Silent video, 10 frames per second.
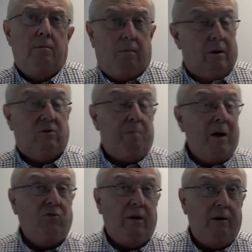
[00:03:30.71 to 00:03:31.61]

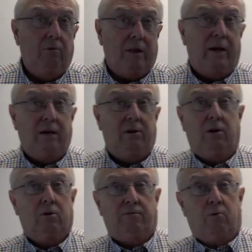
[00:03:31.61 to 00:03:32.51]
especially related
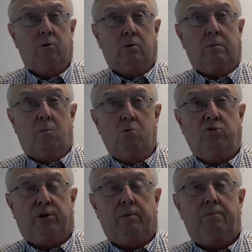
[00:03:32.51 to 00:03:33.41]
to your forward
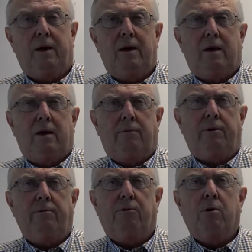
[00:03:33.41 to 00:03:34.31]
motion, if
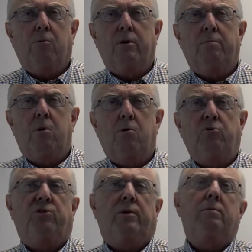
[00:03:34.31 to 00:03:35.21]
your forward
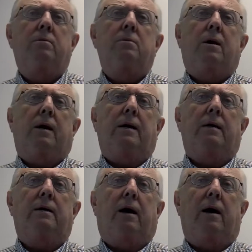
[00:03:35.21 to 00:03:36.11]
motion
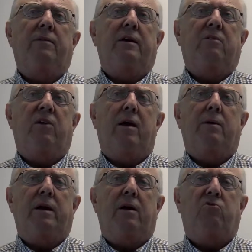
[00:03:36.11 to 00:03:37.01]
on the
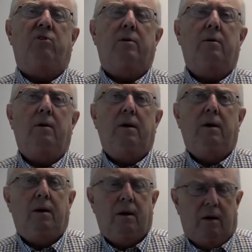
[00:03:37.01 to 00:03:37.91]
examination
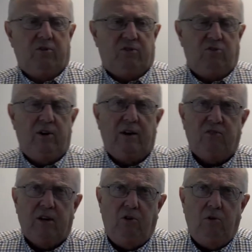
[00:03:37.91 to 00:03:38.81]
suggests
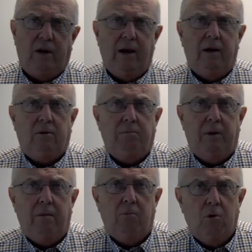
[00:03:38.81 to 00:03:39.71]
that you can't
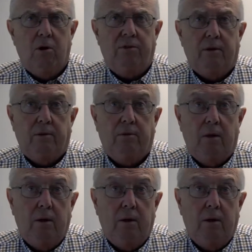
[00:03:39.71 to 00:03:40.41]
bend more than